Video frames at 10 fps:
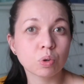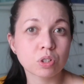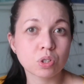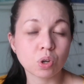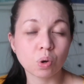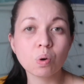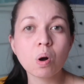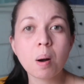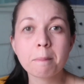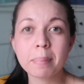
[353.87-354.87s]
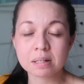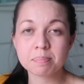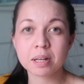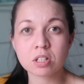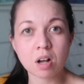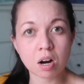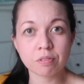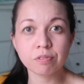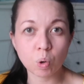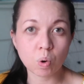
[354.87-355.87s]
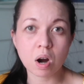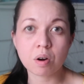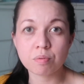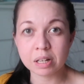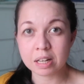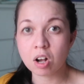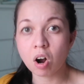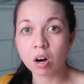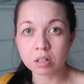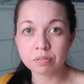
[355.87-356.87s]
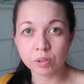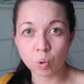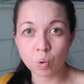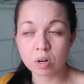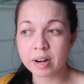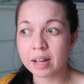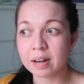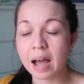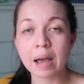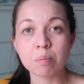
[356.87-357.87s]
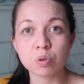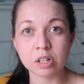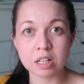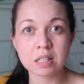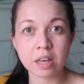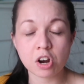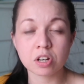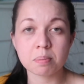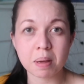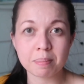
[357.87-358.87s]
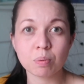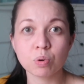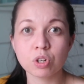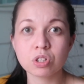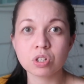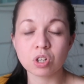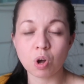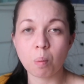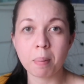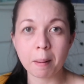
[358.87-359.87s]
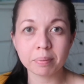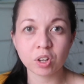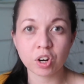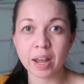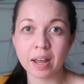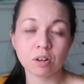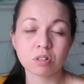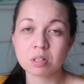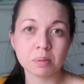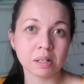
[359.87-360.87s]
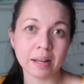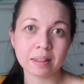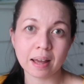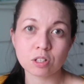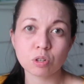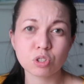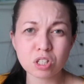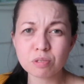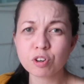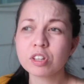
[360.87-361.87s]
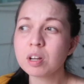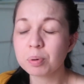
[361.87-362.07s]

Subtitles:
would do, but because our floor are really hard floor, and I'm really scared that baby would, you know, bump their head or something like that, so just for their